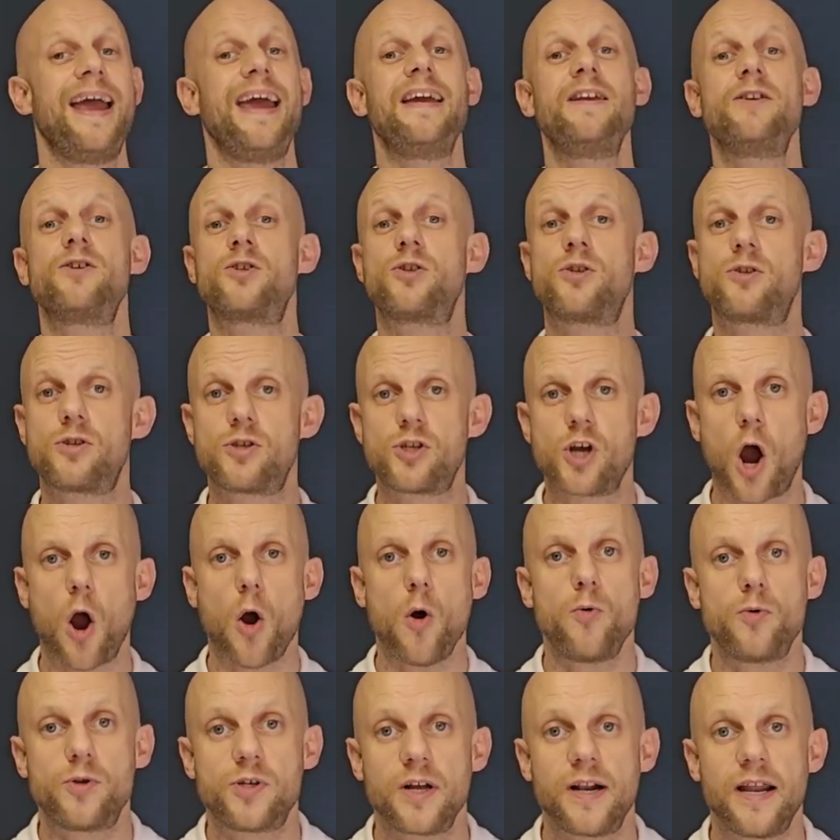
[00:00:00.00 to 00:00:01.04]
It's
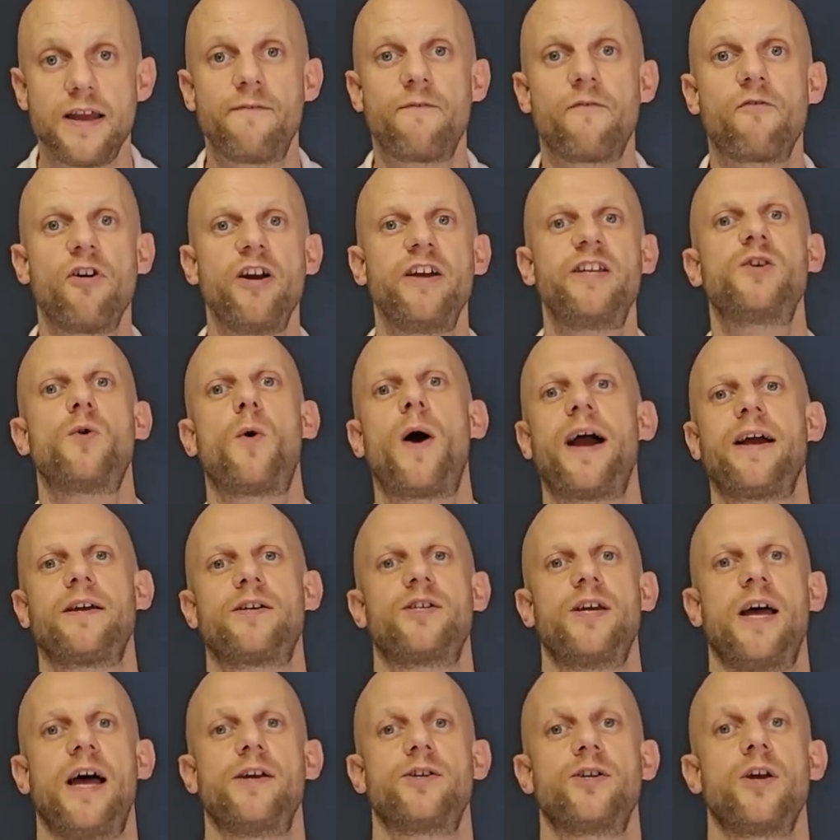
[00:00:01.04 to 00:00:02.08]
totally free to
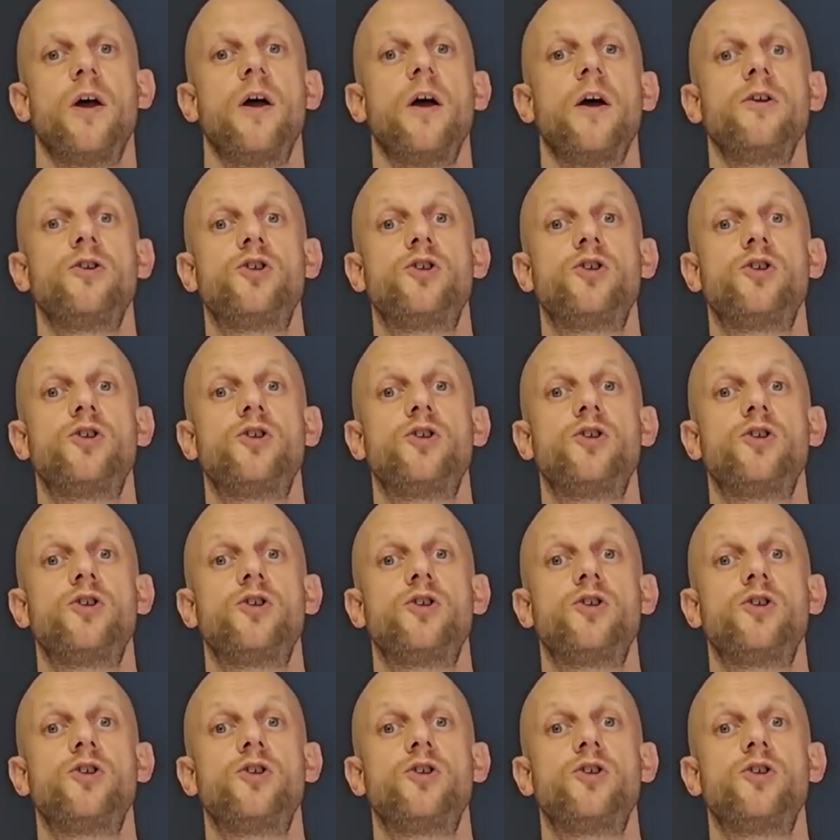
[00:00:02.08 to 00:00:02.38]
access.